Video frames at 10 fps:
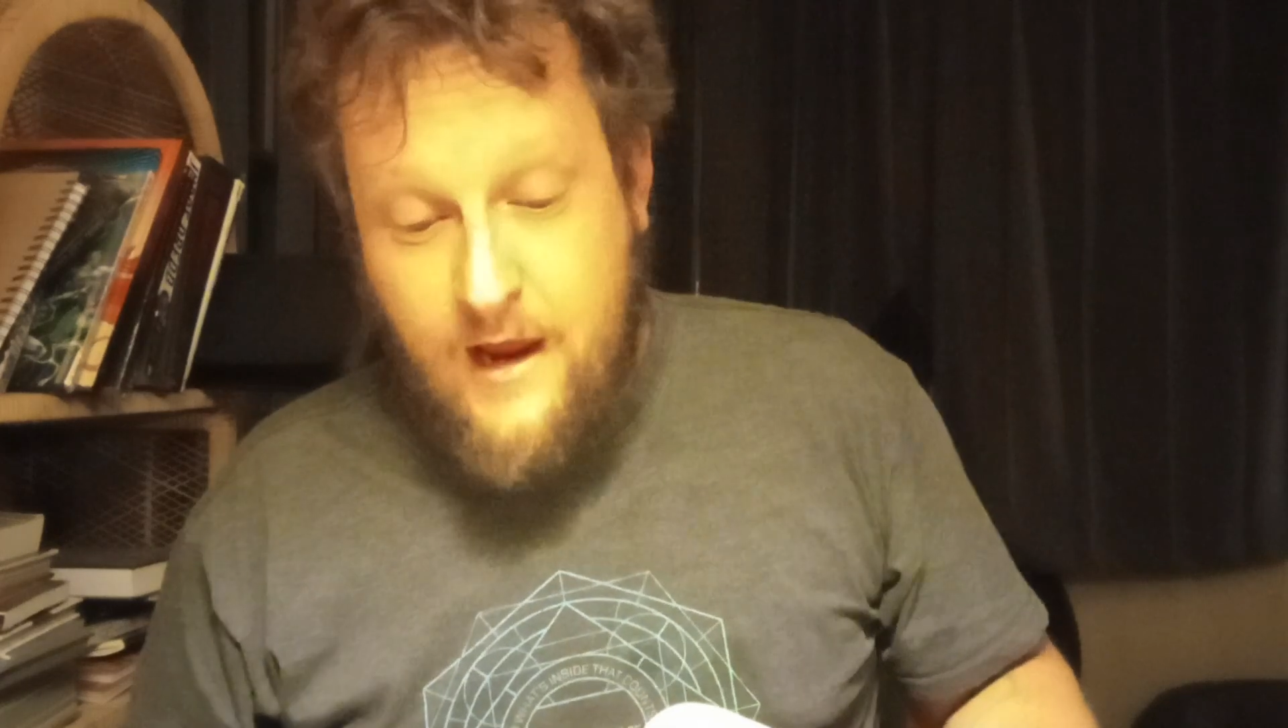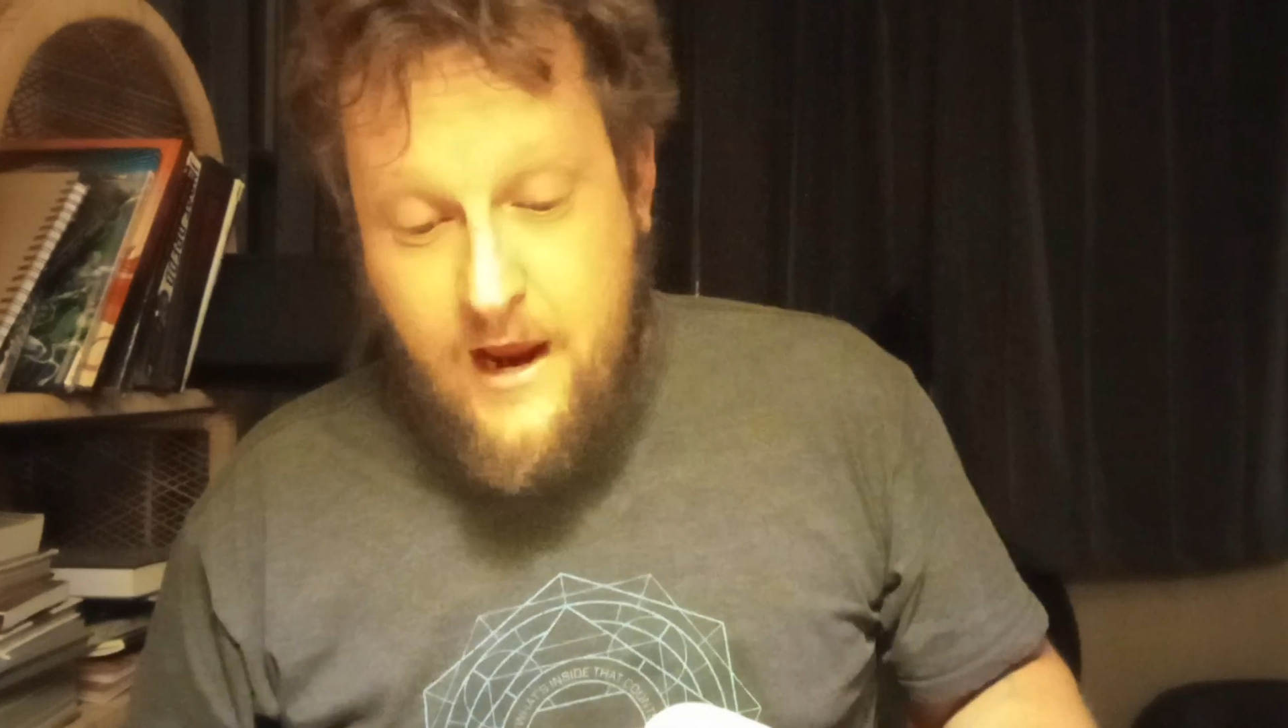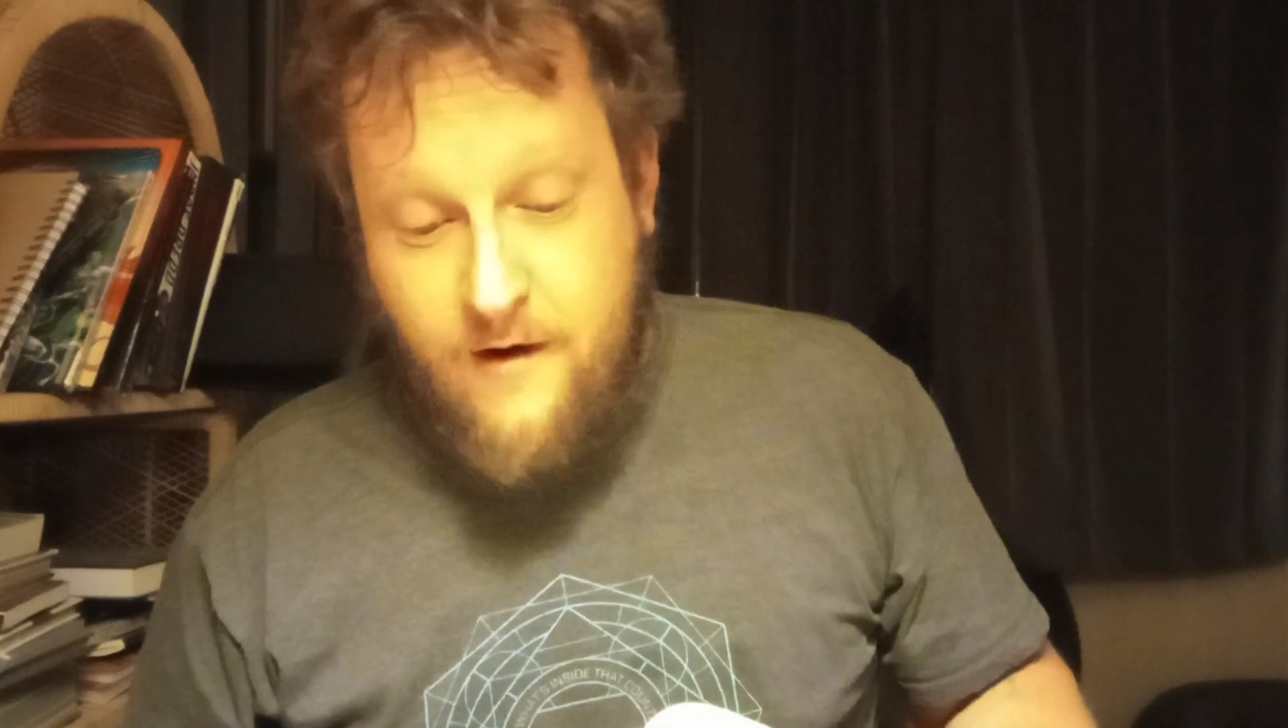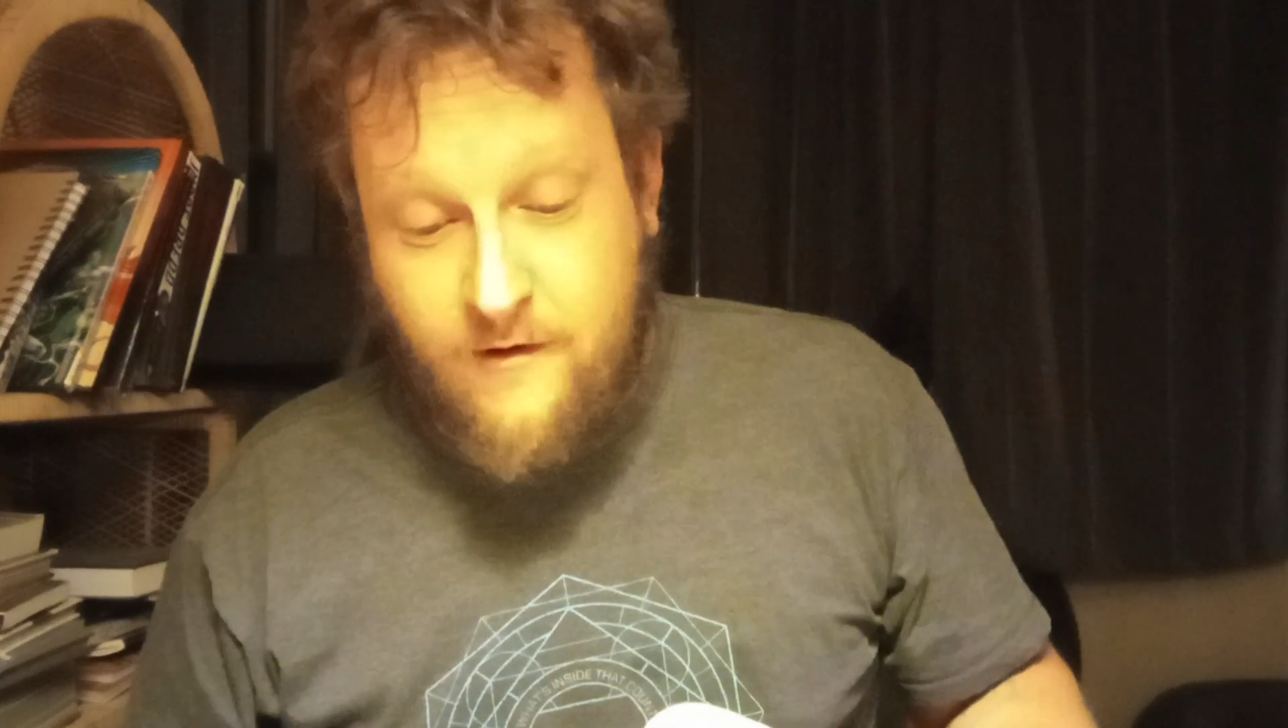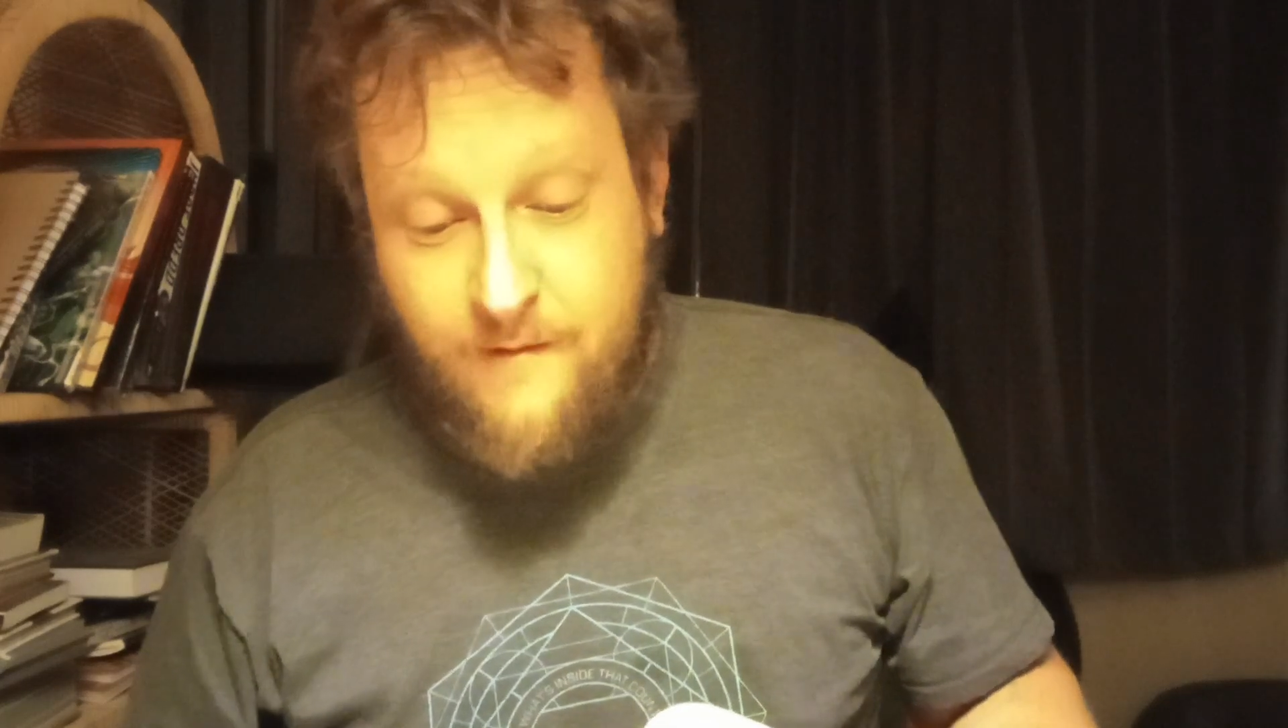
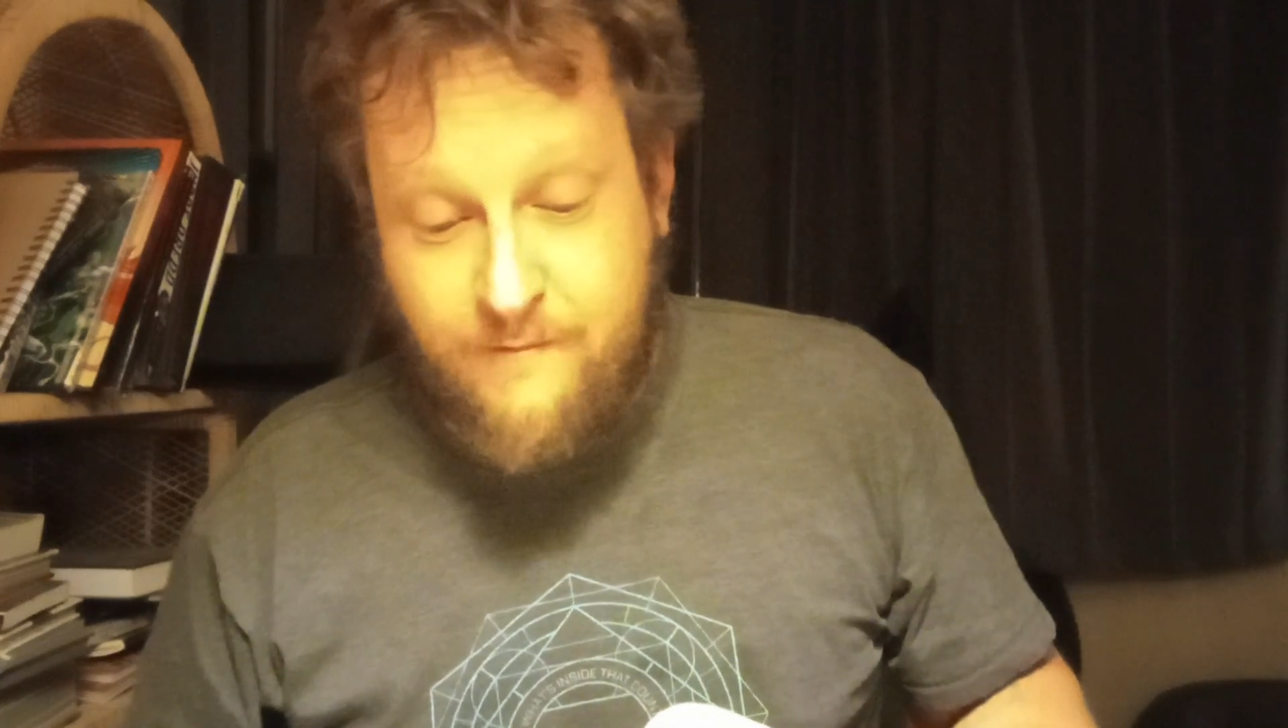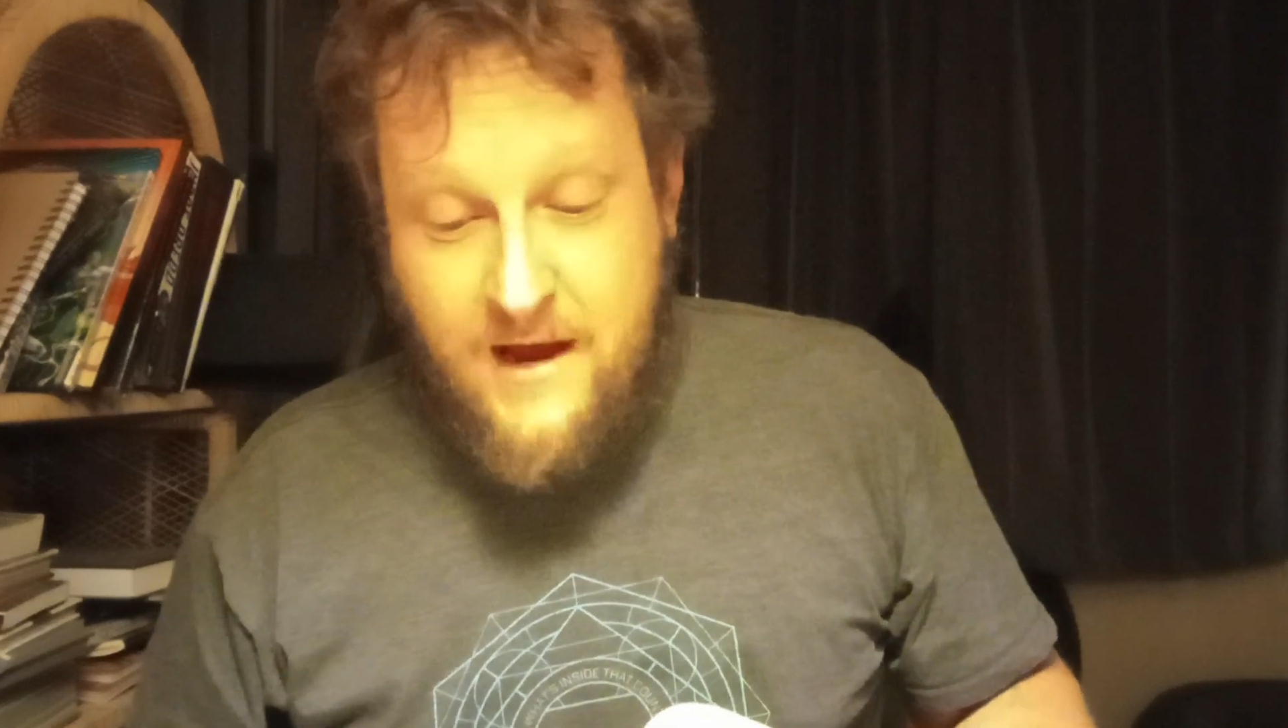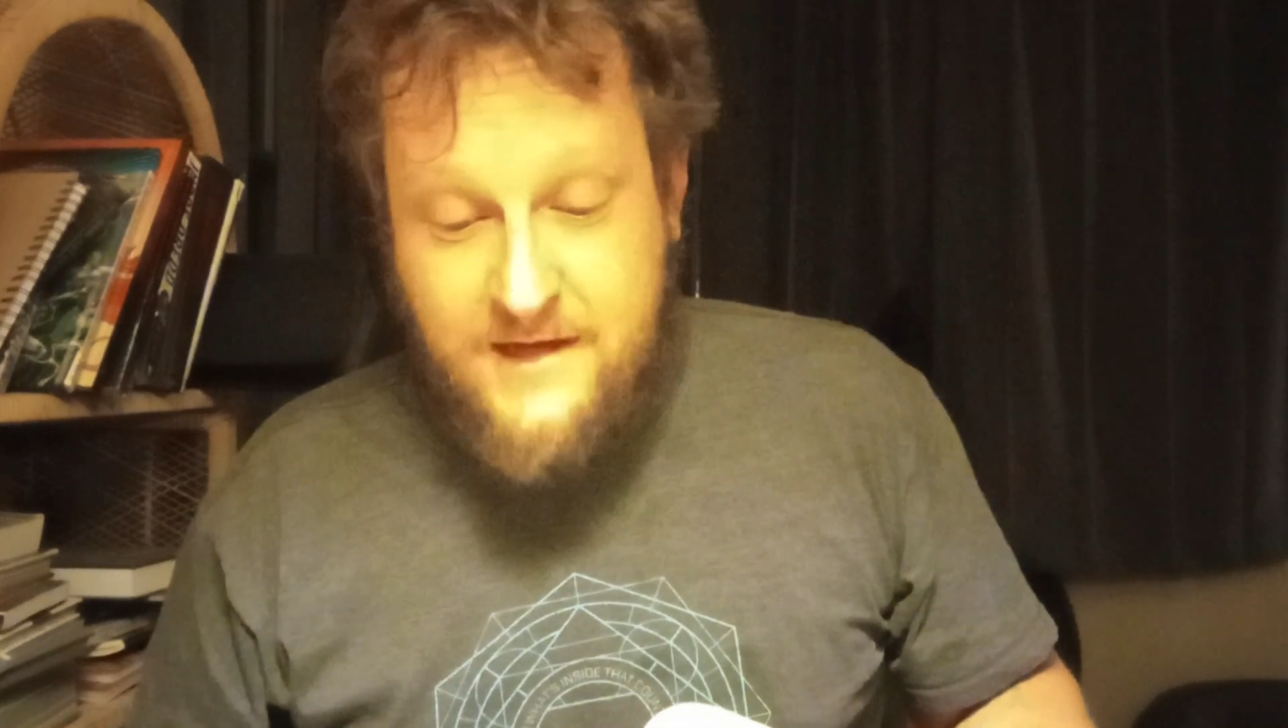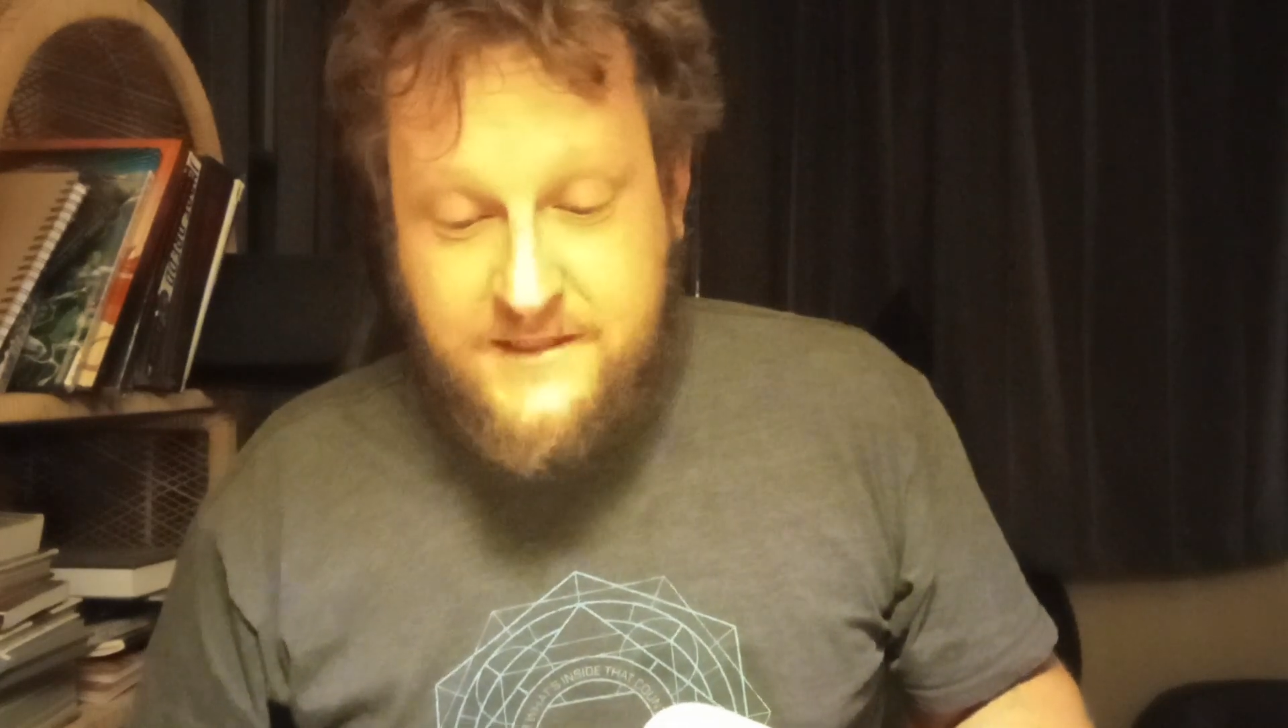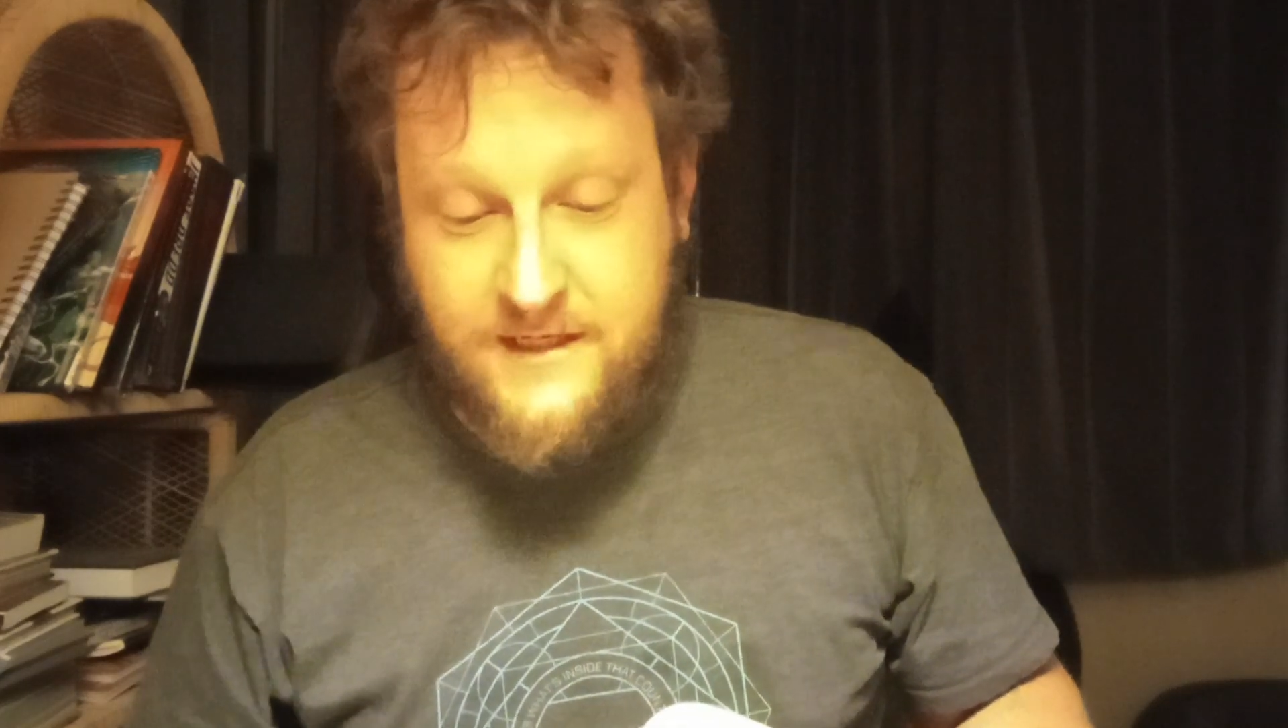Arabesque